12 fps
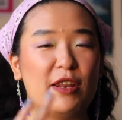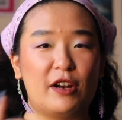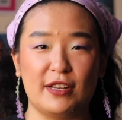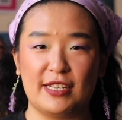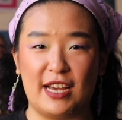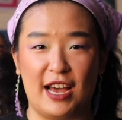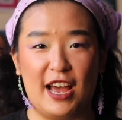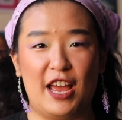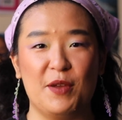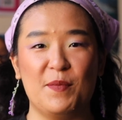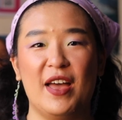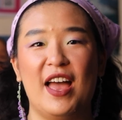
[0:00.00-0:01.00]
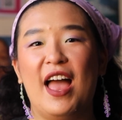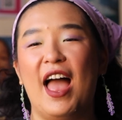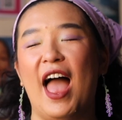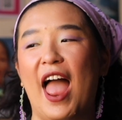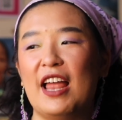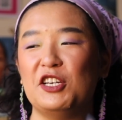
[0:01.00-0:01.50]
in on time,
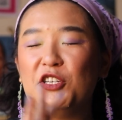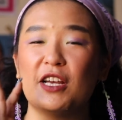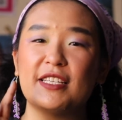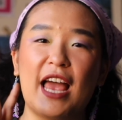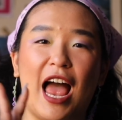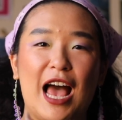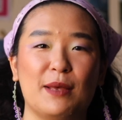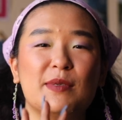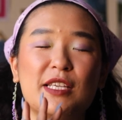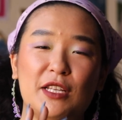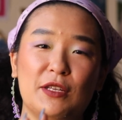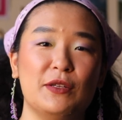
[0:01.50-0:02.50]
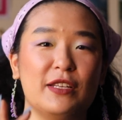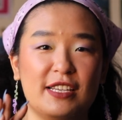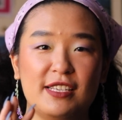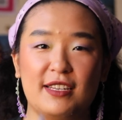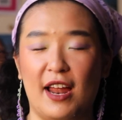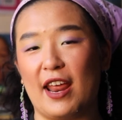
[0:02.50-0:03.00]
and just absolutely
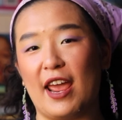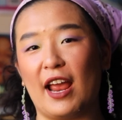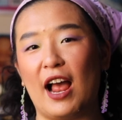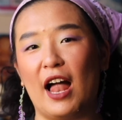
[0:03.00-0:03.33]
stunning.